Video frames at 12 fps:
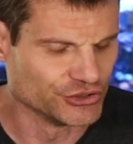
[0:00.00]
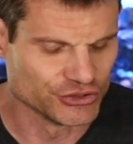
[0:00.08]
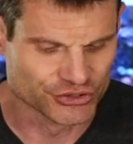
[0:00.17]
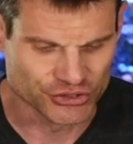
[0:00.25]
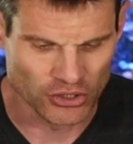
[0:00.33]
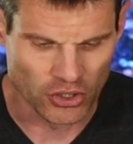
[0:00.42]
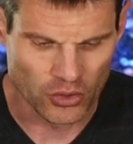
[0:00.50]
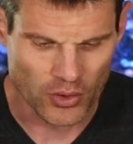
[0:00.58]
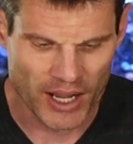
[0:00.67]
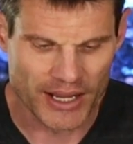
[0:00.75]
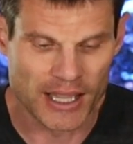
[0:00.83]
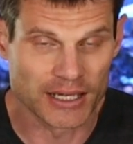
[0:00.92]
So
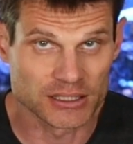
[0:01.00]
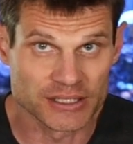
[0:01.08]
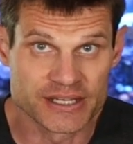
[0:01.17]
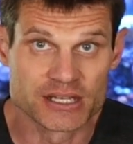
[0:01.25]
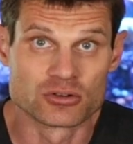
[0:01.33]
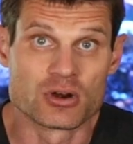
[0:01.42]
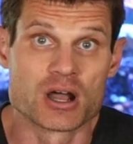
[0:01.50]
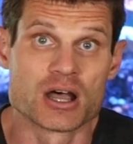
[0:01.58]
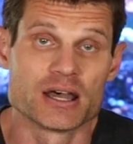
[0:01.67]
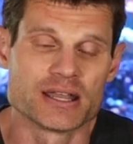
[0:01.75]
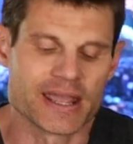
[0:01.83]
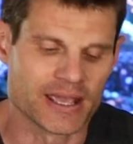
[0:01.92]
I got a cleaning
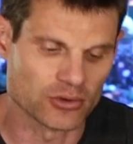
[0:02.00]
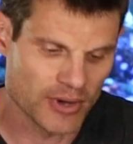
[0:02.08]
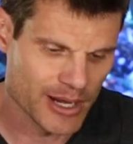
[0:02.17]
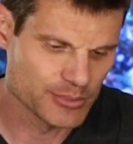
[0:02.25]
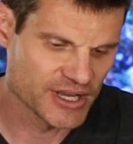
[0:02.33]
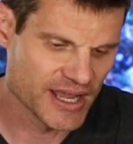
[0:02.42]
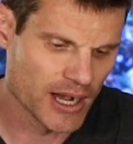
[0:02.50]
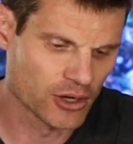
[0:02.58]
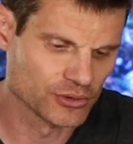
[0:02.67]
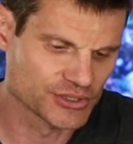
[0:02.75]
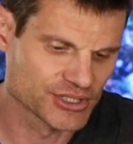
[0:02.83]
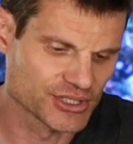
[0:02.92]
rod and rammed it
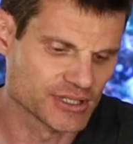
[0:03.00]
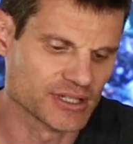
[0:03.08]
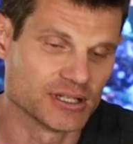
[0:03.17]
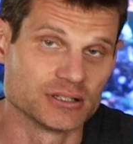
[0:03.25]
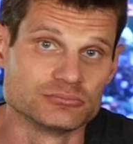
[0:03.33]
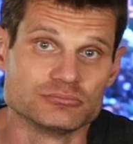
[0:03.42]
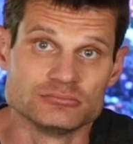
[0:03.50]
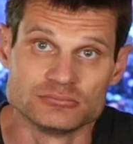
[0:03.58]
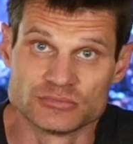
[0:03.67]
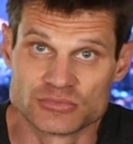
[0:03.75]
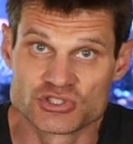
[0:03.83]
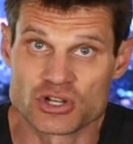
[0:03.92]
out,
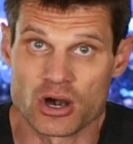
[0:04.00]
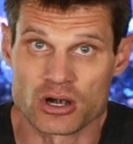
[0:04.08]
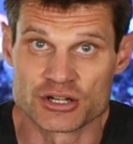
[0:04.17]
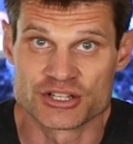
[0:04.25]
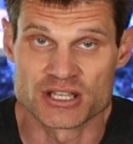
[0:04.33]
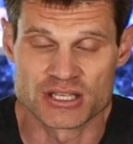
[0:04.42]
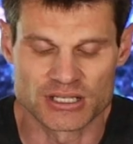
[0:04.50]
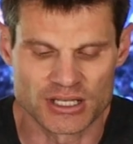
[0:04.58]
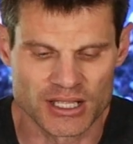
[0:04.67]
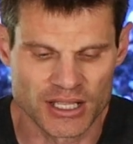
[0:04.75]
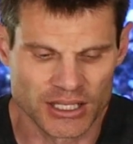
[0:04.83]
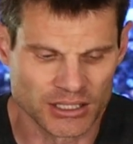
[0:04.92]
charged it,
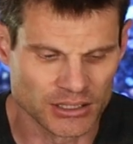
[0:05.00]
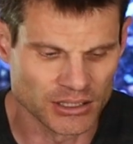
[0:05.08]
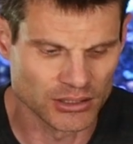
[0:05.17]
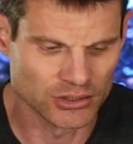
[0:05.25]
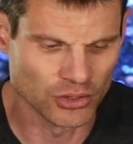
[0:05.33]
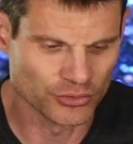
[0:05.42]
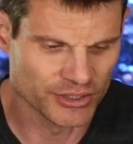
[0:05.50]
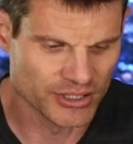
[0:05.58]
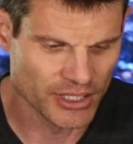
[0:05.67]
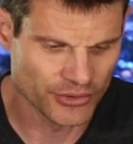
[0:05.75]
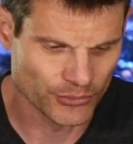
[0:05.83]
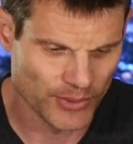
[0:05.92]
and loaded
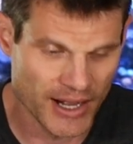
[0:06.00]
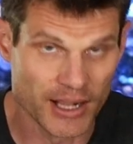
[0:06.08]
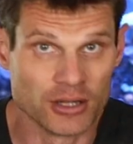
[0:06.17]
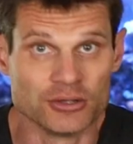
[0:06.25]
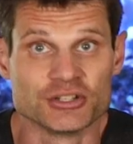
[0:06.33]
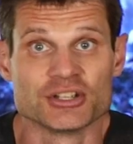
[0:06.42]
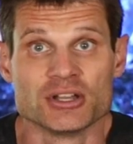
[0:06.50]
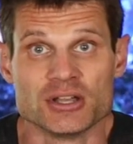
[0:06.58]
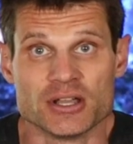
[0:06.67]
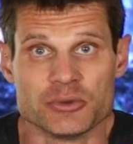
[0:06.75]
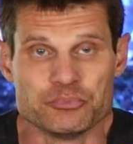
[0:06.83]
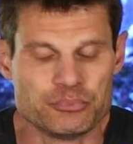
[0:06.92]
another round.
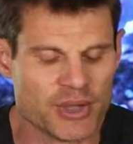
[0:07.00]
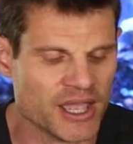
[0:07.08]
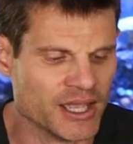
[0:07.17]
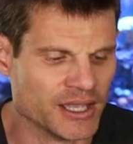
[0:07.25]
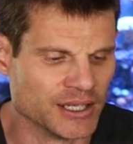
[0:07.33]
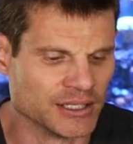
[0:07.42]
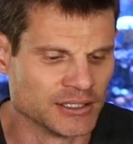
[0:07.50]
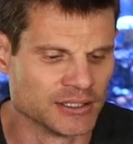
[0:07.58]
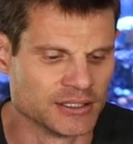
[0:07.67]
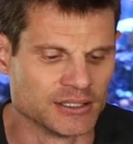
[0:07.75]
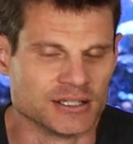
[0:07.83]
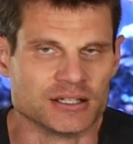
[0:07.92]
Bang,
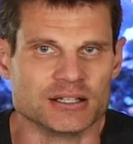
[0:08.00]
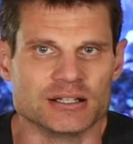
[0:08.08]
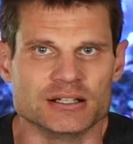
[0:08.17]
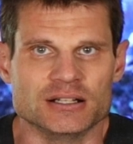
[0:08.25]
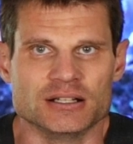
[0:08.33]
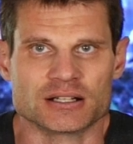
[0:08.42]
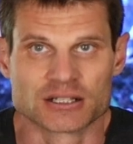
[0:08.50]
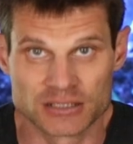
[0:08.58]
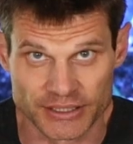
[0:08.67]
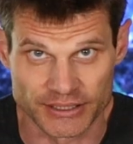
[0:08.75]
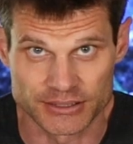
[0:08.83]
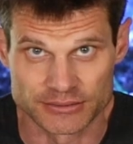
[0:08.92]

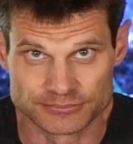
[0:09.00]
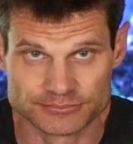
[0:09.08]
click.